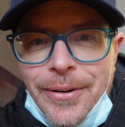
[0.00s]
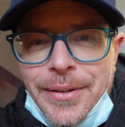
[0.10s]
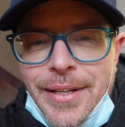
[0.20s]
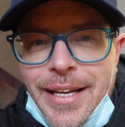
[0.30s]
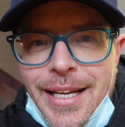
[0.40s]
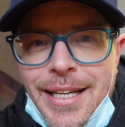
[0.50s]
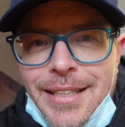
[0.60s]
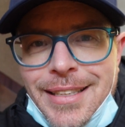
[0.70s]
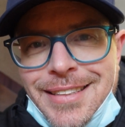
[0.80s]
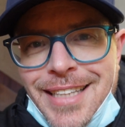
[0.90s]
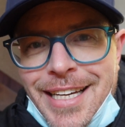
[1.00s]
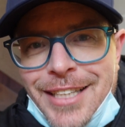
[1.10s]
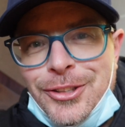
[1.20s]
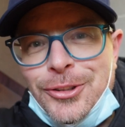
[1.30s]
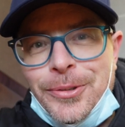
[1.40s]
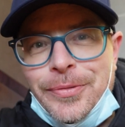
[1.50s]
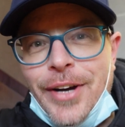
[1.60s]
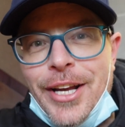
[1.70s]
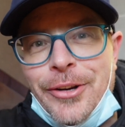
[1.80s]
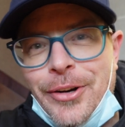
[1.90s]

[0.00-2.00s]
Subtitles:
And it's like stir-fried